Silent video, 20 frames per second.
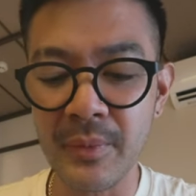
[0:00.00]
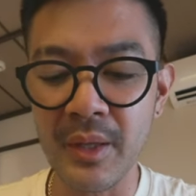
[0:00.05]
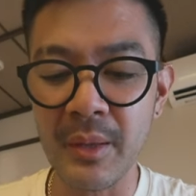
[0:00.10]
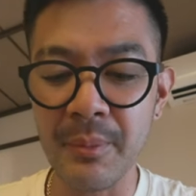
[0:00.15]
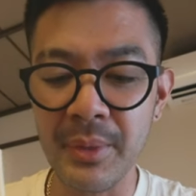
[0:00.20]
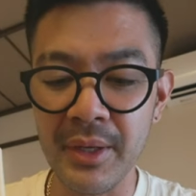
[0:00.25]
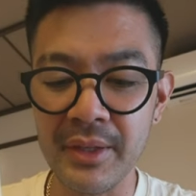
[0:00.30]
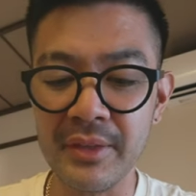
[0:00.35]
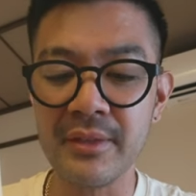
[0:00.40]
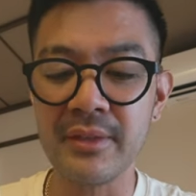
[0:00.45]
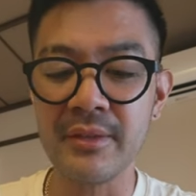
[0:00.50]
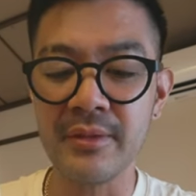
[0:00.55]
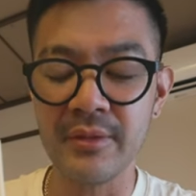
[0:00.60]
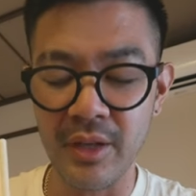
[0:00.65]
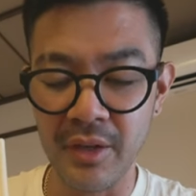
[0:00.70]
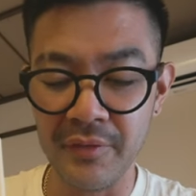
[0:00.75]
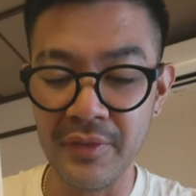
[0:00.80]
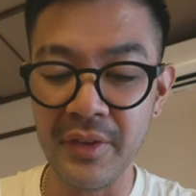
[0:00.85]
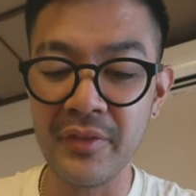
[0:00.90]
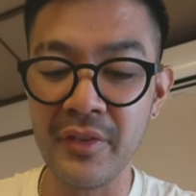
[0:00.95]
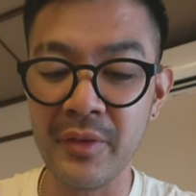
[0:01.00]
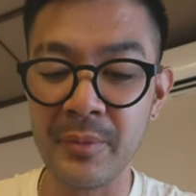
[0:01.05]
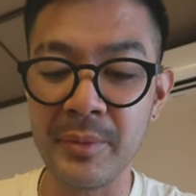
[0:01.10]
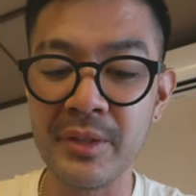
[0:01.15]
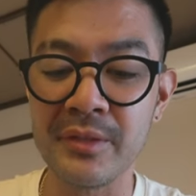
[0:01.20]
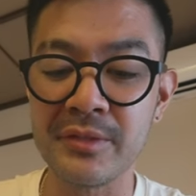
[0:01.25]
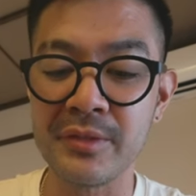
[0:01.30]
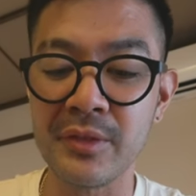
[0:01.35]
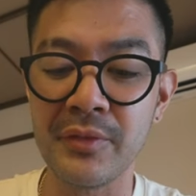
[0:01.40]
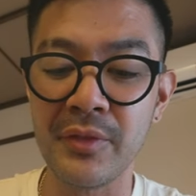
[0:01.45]
But our favorite
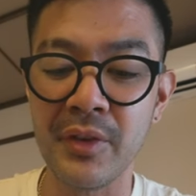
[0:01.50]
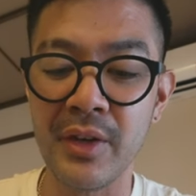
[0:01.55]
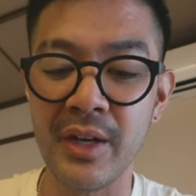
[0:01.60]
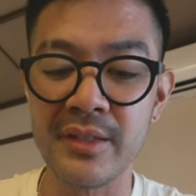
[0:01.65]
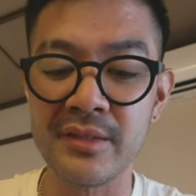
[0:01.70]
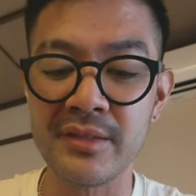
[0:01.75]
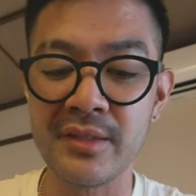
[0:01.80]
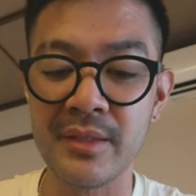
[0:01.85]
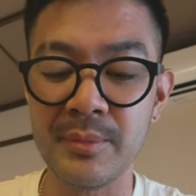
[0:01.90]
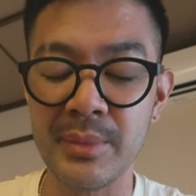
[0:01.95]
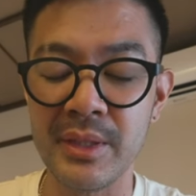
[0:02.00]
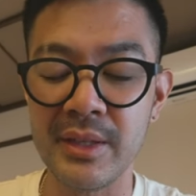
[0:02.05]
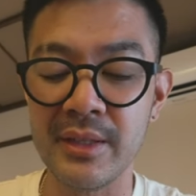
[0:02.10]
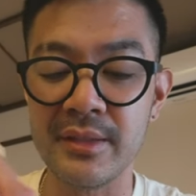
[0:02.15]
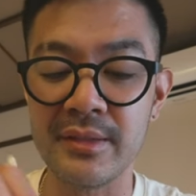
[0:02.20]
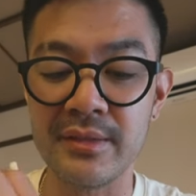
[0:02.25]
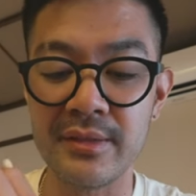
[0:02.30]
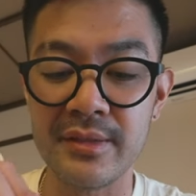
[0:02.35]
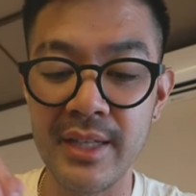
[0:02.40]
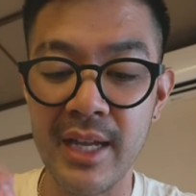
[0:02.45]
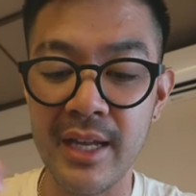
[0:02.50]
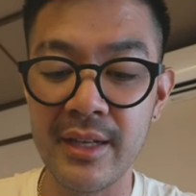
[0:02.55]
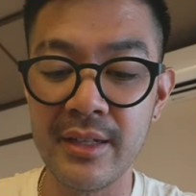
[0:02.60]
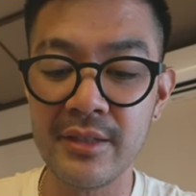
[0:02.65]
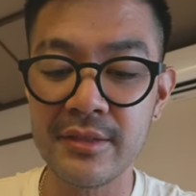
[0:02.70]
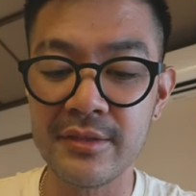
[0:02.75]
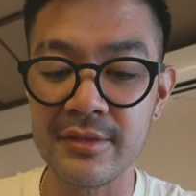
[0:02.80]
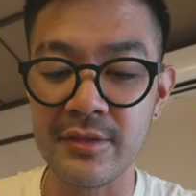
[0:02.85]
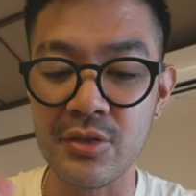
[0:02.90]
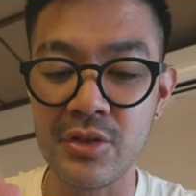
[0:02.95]
meal so far has been the
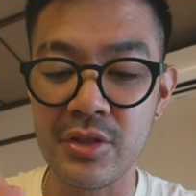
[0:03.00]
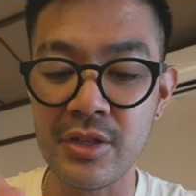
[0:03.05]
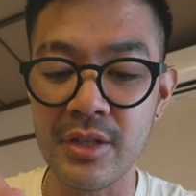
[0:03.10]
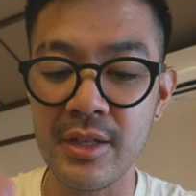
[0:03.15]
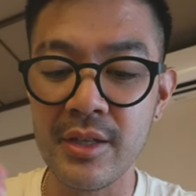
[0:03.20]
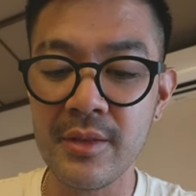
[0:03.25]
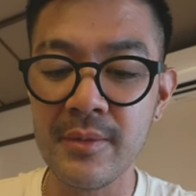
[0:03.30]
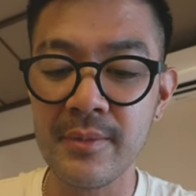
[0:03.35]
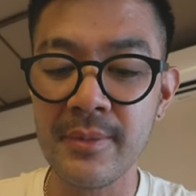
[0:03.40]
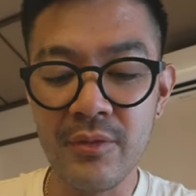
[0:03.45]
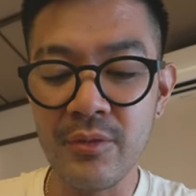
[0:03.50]
standing sushi.